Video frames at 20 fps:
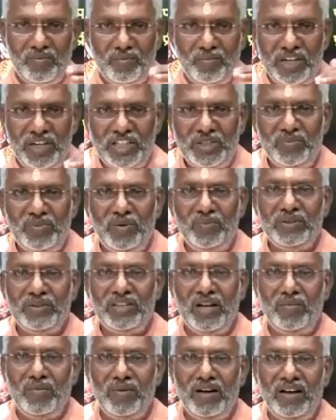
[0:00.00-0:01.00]
Bhishma
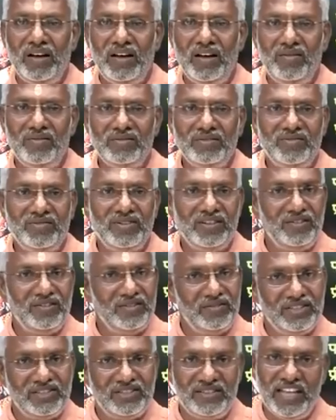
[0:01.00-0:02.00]
Pitamaha, when he
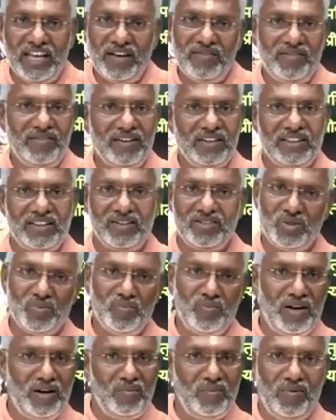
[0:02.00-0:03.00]
was Devavrata, a
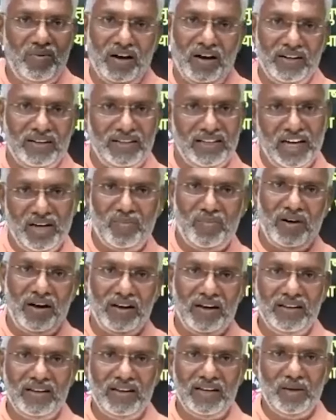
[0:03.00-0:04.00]
small boy, young
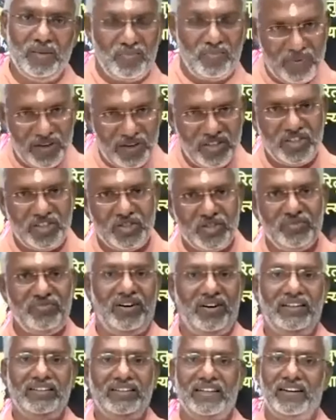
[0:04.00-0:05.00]
boy, he pleased his
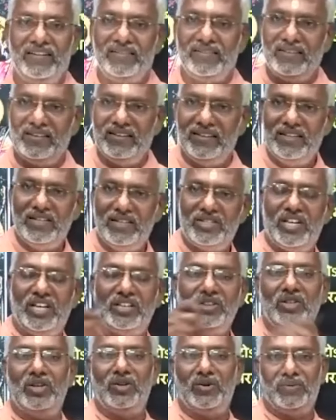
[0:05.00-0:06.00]
father,
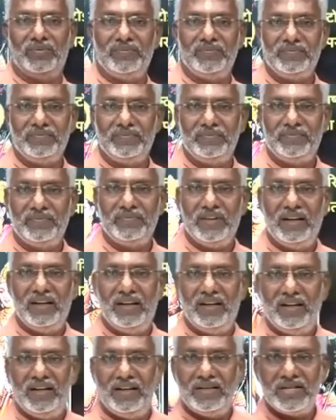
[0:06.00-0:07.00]
Santanu.
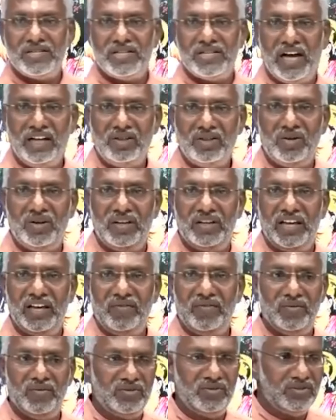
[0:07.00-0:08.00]
Shantanu
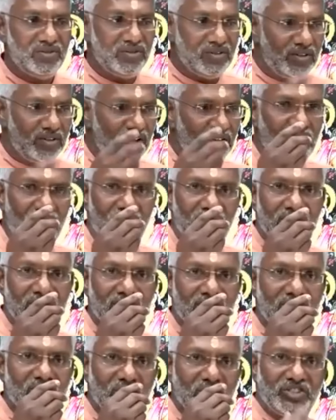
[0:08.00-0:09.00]
gave him
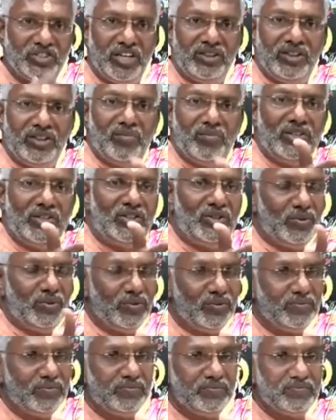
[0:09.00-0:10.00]
Sachanda
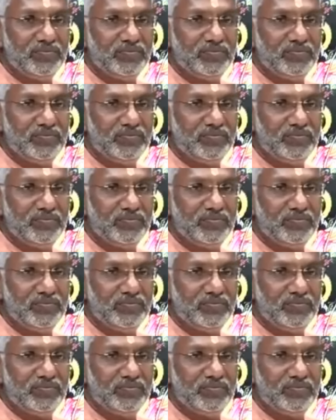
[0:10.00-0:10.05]
Mrityu.